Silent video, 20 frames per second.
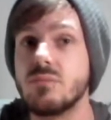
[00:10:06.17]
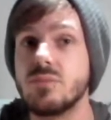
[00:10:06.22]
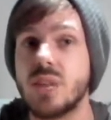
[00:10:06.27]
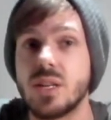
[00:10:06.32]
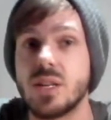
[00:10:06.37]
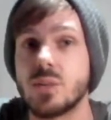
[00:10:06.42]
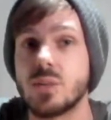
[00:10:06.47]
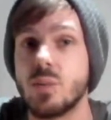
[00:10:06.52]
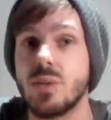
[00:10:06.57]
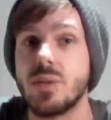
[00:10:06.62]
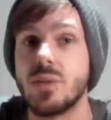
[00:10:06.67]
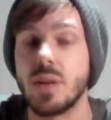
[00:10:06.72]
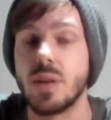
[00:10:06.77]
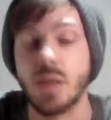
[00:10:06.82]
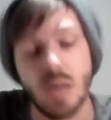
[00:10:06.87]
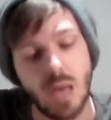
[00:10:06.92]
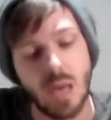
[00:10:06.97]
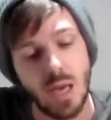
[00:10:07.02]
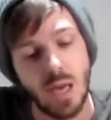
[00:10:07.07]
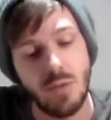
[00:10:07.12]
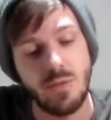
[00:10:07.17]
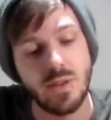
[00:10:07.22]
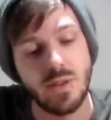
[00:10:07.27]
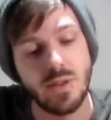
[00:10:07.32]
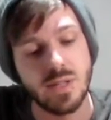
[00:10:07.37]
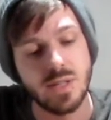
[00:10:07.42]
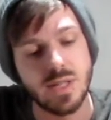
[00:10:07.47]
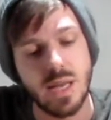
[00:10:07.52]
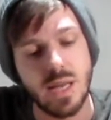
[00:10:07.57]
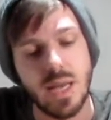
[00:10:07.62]
That's one thing. If
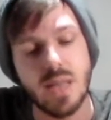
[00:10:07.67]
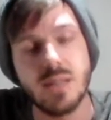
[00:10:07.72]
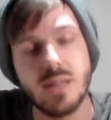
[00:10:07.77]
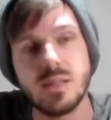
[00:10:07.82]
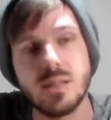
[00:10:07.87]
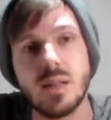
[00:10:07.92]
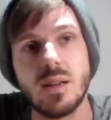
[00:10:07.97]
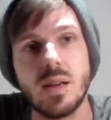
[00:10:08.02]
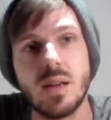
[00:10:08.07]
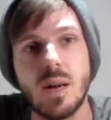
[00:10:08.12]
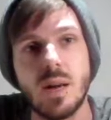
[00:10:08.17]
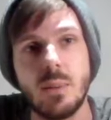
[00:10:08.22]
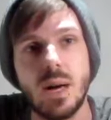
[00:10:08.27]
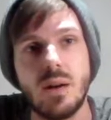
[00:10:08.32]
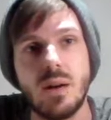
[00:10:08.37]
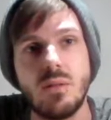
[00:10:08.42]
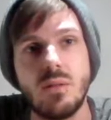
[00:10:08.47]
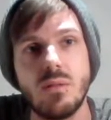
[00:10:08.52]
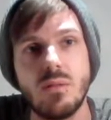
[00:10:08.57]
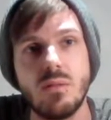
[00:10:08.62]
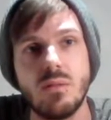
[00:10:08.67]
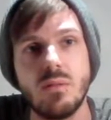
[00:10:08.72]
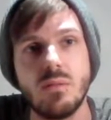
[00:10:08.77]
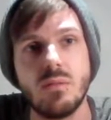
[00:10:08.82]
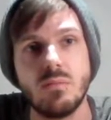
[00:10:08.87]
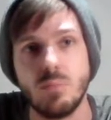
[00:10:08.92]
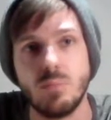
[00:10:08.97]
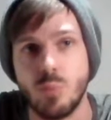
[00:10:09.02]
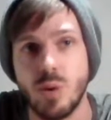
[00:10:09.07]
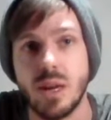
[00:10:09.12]
you're saying it's going to come out,
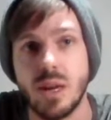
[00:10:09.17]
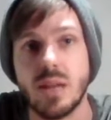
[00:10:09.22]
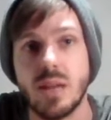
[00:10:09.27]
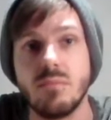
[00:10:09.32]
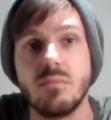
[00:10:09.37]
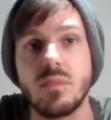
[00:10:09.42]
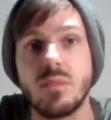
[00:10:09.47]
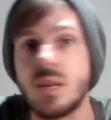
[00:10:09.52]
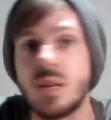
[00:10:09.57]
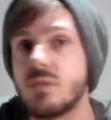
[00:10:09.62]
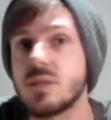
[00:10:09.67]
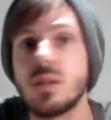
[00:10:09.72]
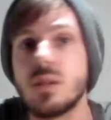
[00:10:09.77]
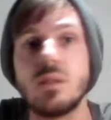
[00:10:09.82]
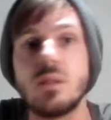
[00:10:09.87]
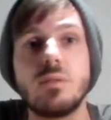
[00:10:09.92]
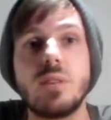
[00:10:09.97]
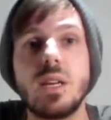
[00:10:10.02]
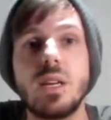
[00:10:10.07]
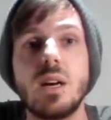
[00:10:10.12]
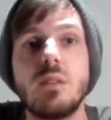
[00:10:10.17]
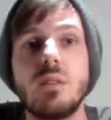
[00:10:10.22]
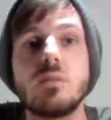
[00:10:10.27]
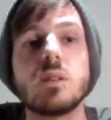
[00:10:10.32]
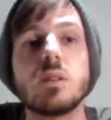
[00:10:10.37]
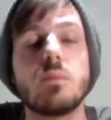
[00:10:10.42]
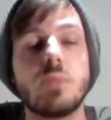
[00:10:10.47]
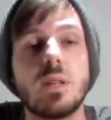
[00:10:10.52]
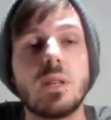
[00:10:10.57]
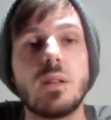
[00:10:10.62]
brilliant. Give us a little video,
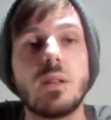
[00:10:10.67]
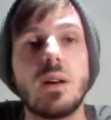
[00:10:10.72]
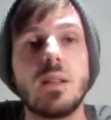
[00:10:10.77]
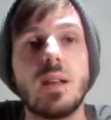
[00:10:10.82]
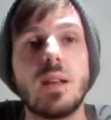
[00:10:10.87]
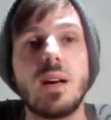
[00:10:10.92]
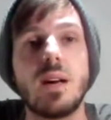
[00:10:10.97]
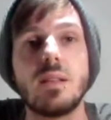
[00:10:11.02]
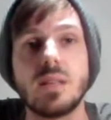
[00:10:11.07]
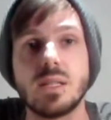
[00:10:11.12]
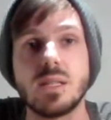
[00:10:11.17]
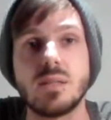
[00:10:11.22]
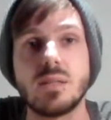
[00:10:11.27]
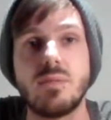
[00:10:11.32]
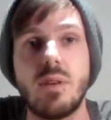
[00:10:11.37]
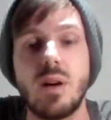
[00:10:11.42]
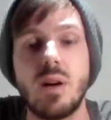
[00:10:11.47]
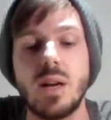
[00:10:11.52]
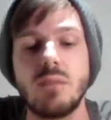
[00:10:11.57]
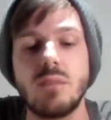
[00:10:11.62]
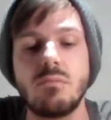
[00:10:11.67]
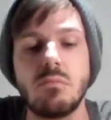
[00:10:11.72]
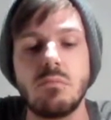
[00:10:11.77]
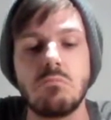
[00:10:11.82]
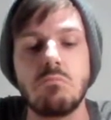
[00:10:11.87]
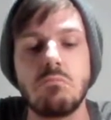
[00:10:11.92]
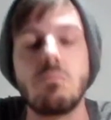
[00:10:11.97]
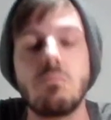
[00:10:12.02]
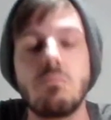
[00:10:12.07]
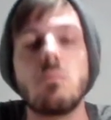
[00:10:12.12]
something like that. That's
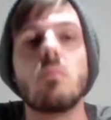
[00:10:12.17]
fine.